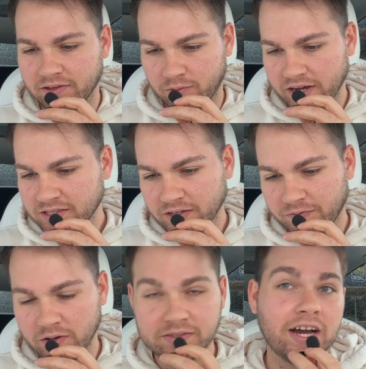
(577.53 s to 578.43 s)
The rest of the
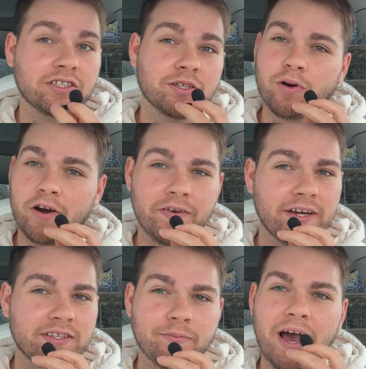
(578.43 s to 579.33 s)
phone's actually
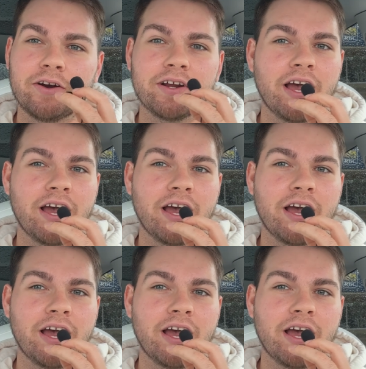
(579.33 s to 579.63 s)
perfect. The battery